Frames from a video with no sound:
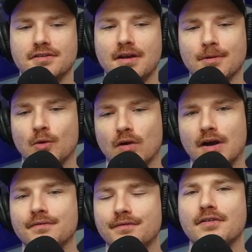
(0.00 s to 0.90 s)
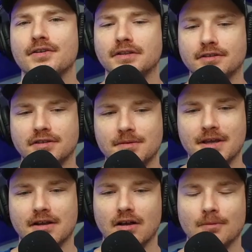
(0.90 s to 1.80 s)
Number one, very little can be
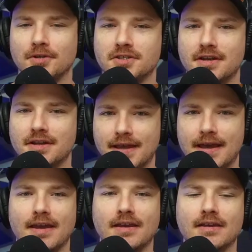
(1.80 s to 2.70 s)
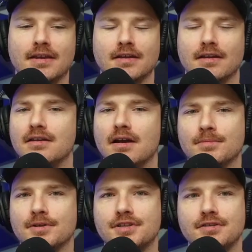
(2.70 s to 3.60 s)
accomplished in a day.
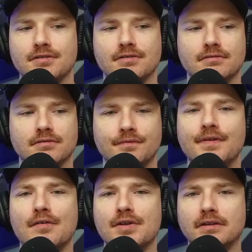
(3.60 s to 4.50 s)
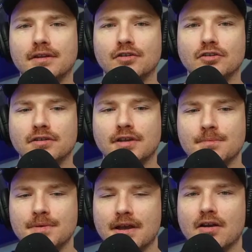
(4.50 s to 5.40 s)
Number two, very little can
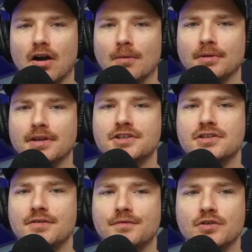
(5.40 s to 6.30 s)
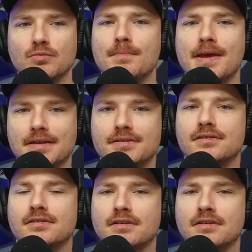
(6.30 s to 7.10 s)
be accomplished if you miss.